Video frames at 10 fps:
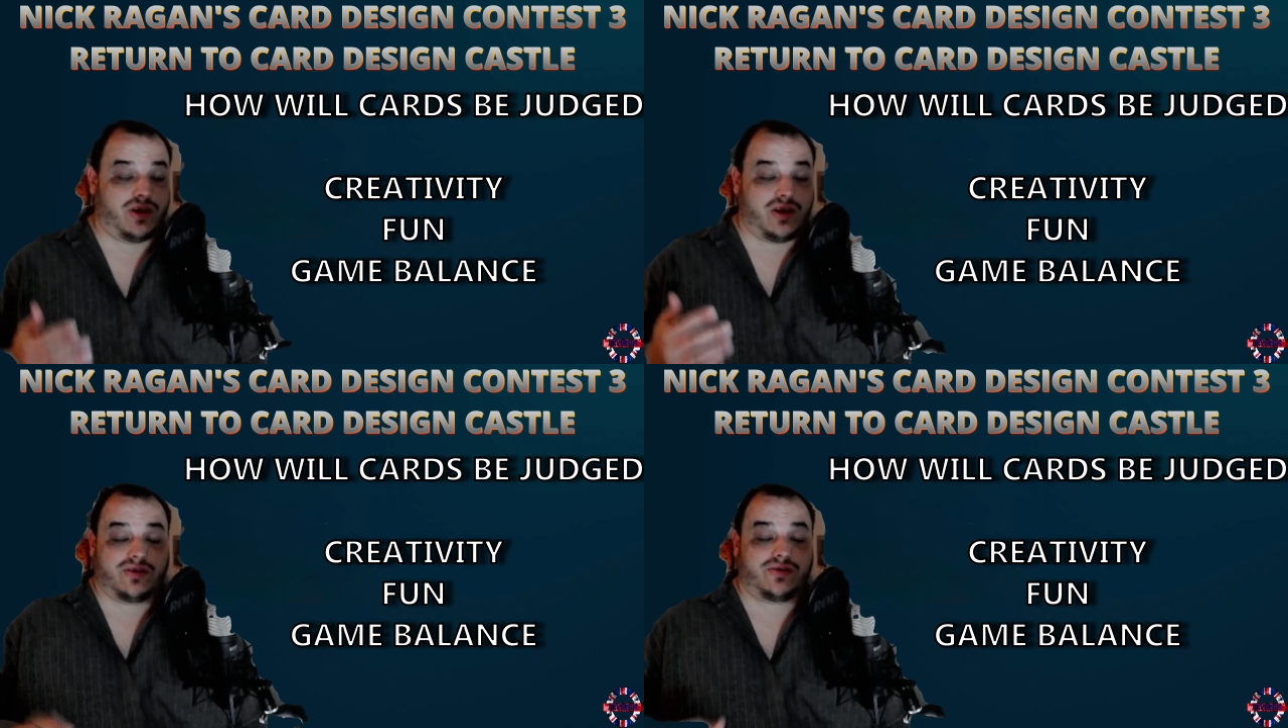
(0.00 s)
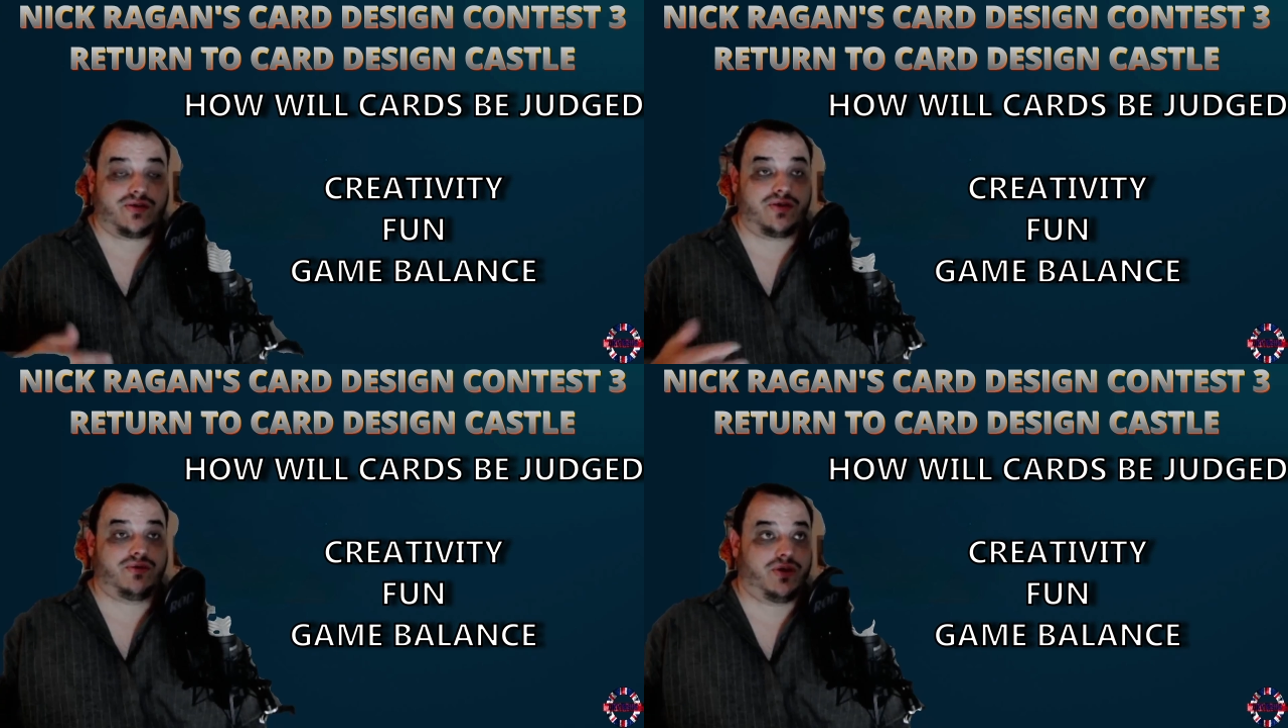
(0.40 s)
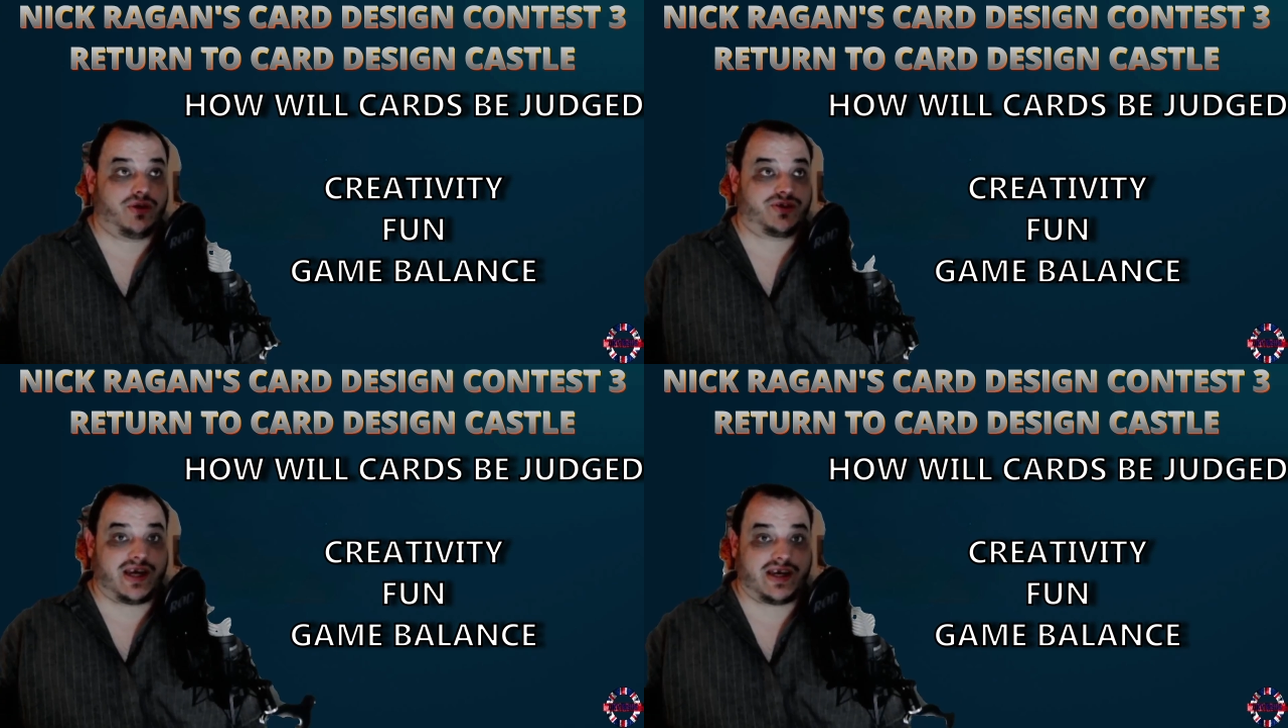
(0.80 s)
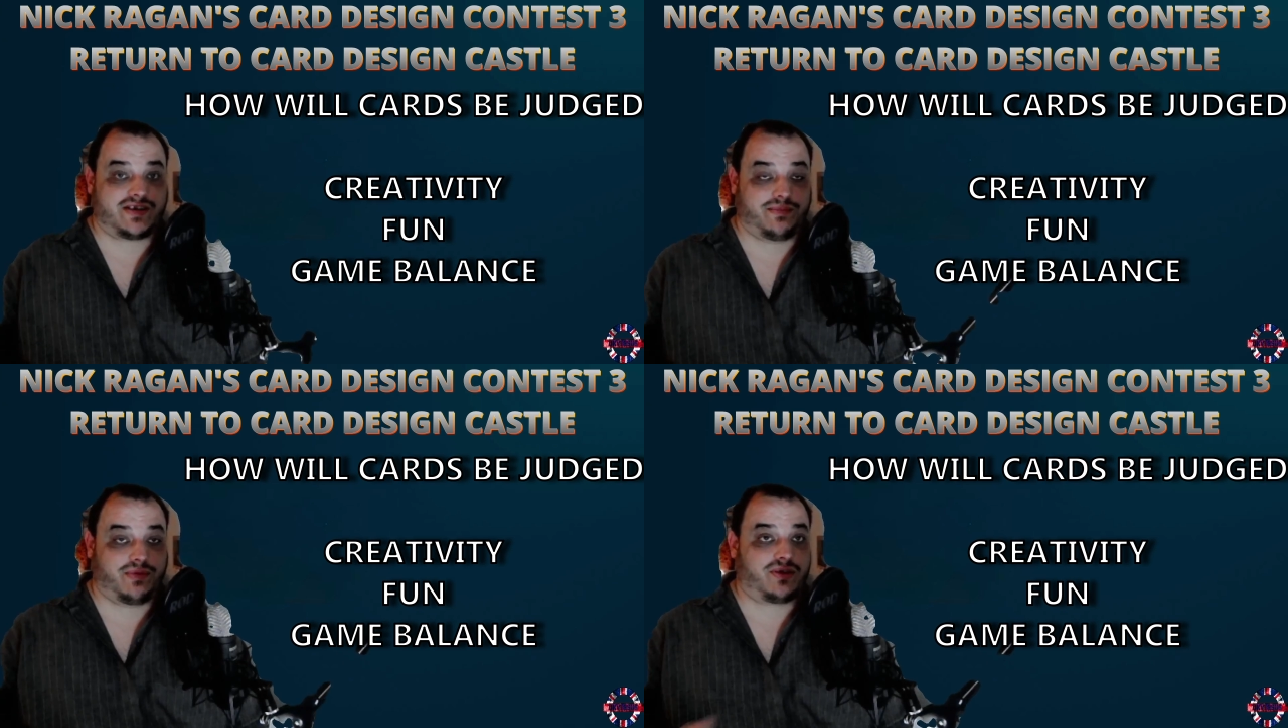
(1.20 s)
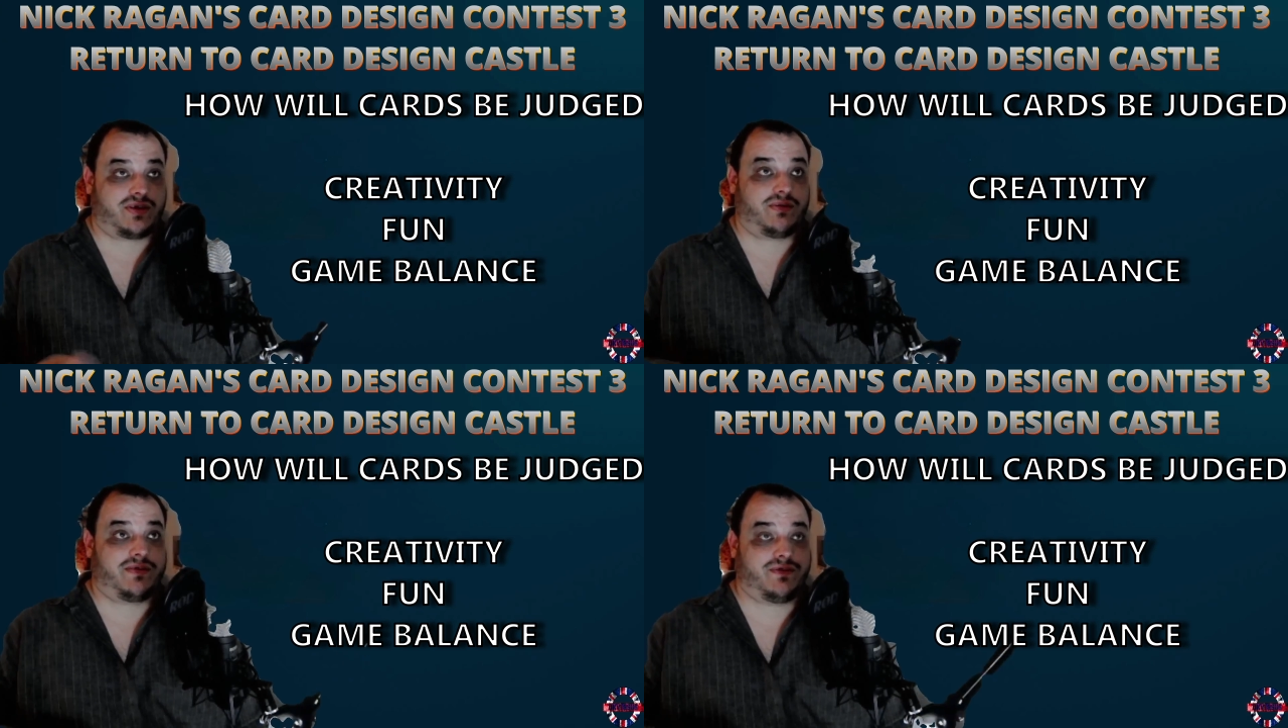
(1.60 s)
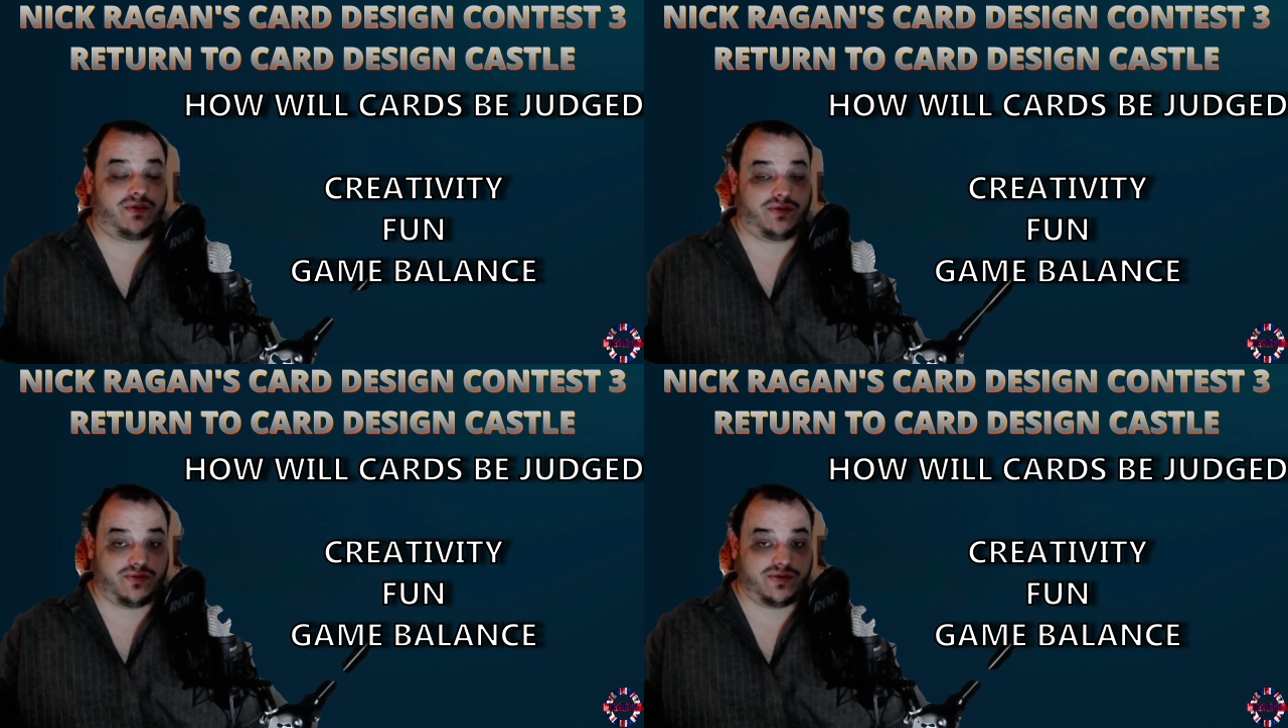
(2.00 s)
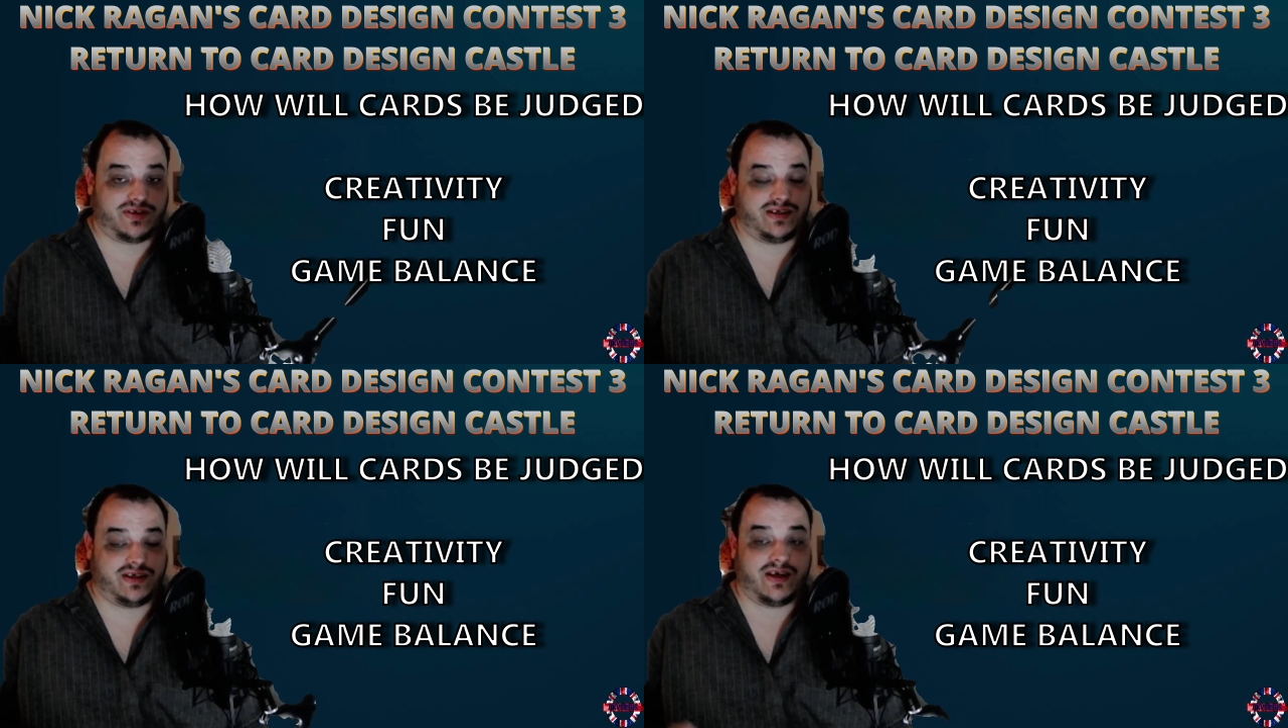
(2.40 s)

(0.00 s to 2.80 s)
to your check to block if you're using